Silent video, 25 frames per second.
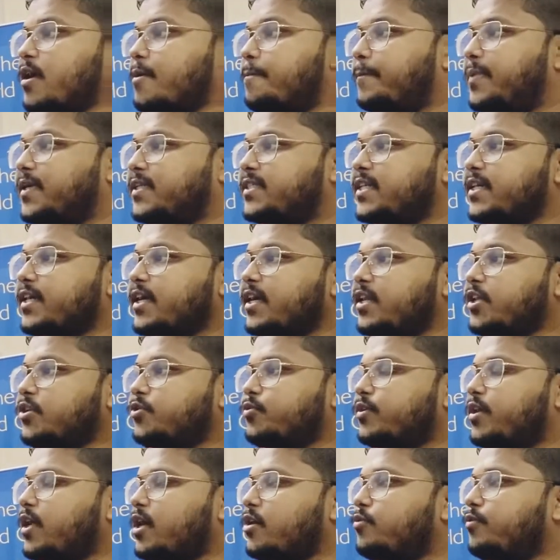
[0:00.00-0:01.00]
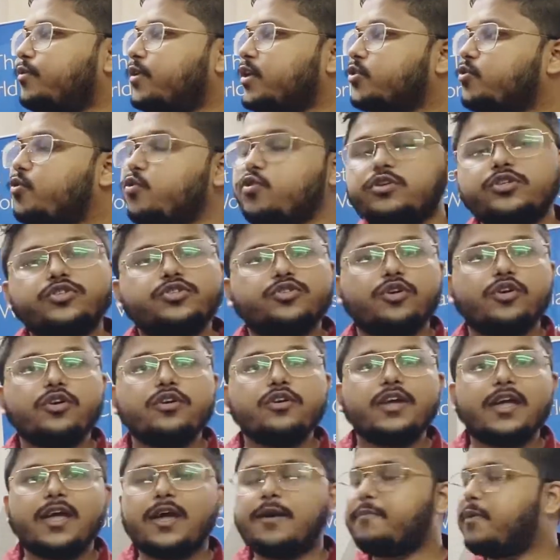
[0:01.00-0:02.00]
Basically today we will go through
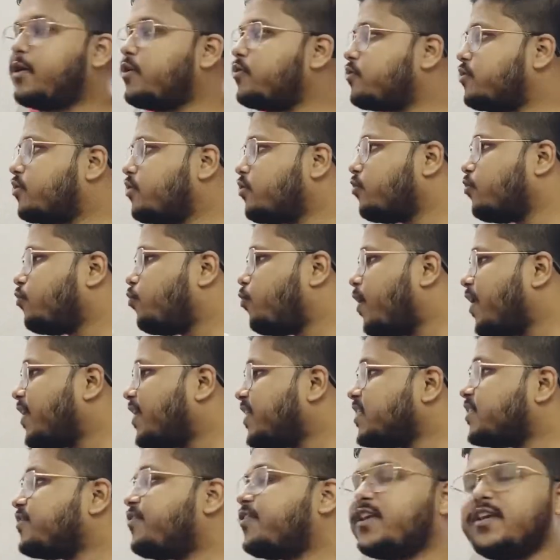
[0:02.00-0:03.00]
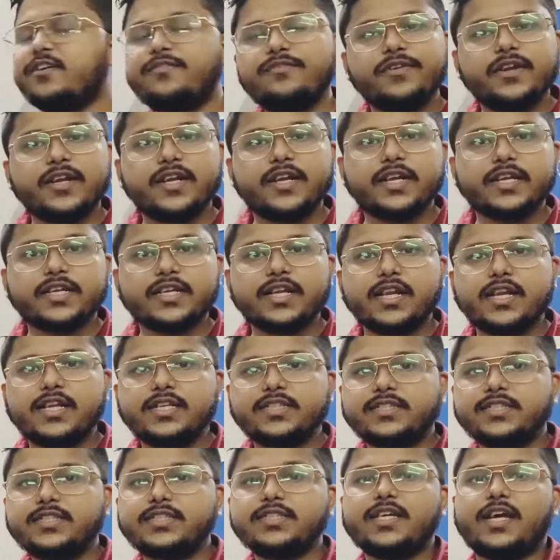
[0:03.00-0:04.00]
about what is fundamental
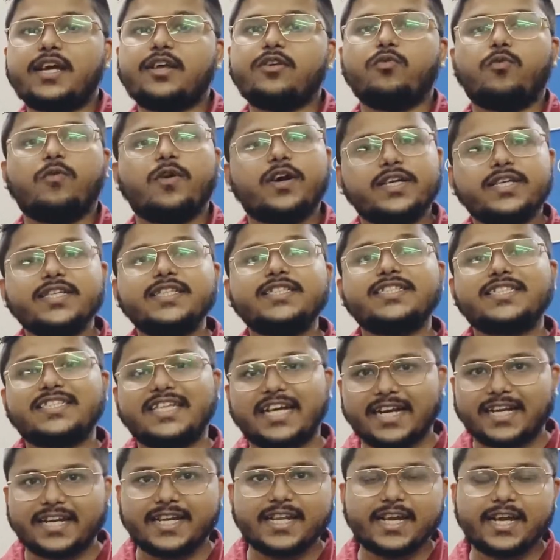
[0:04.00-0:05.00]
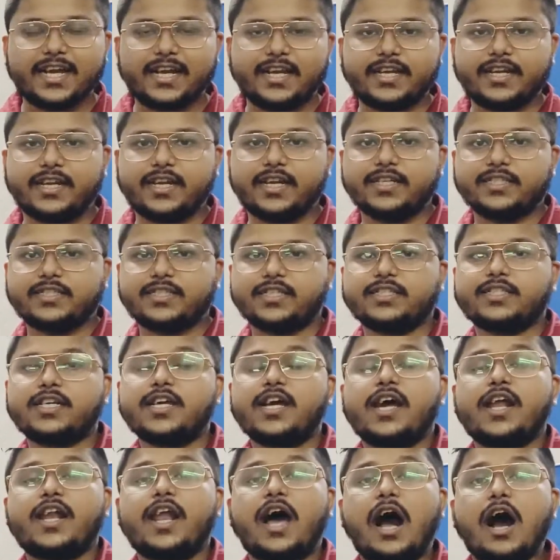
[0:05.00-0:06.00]
analysis and what is technical analysis
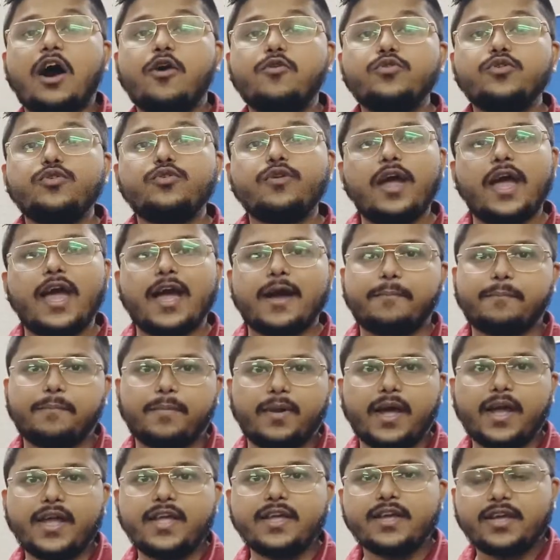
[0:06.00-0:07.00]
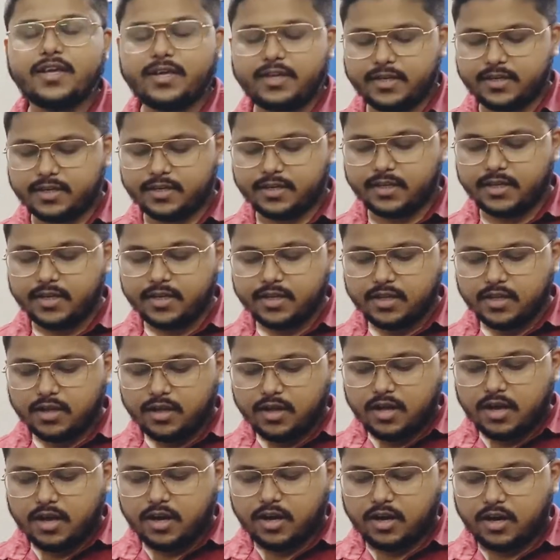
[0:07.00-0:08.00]
and how to apply in the
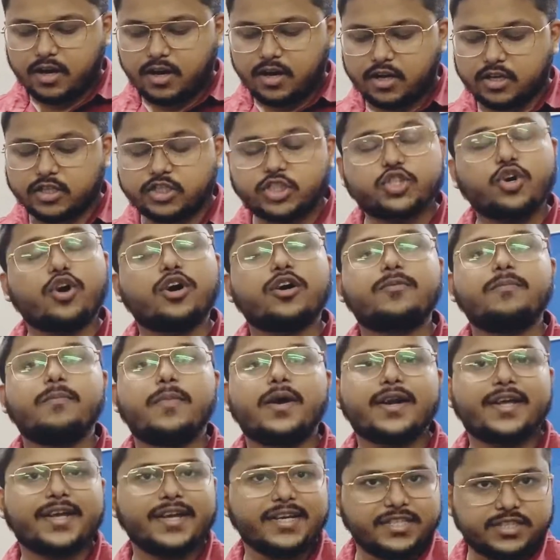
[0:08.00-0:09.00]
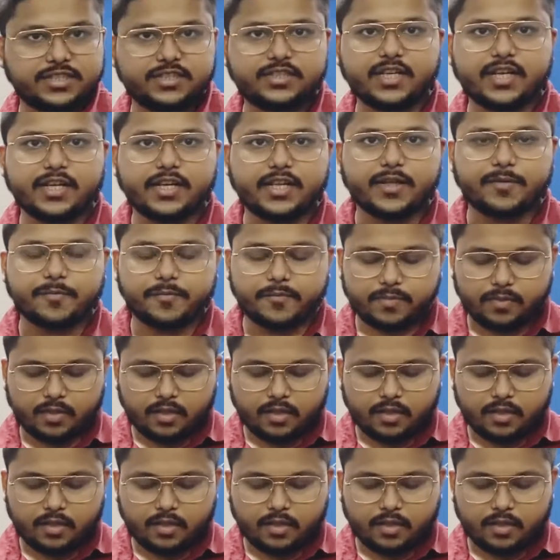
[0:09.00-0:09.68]
stock market trading.